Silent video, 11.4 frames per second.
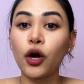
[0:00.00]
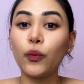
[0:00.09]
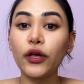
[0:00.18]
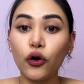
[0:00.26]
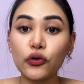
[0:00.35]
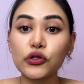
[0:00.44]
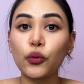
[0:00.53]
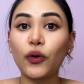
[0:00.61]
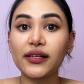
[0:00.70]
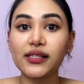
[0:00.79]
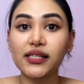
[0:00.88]
We also
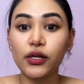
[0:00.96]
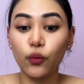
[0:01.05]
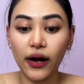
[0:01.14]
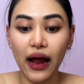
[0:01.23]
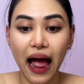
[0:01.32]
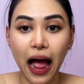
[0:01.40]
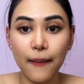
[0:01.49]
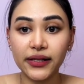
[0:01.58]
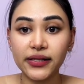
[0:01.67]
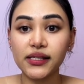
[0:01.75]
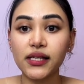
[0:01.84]
want to see what
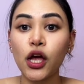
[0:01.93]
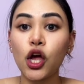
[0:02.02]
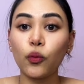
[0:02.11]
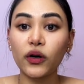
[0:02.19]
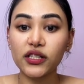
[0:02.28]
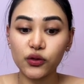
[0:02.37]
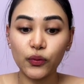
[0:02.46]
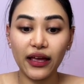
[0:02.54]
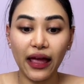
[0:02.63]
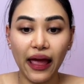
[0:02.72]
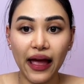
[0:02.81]
happens once
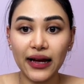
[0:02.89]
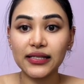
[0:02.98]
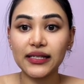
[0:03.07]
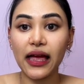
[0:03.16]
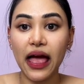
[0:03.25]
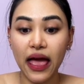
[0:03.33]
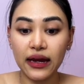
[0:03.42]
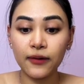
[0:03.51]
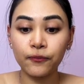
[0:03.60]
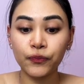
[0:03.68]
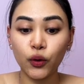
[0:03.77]
we AND n
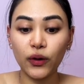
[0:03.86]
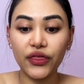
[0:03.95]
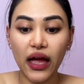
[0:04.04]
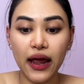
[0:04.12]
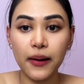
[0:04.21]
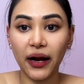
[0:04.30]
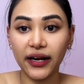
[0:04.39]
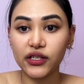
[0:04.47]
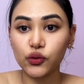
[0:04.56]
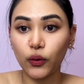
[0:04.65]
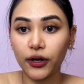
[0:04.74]
with n
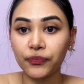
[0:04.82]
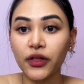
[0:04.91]
minus 1,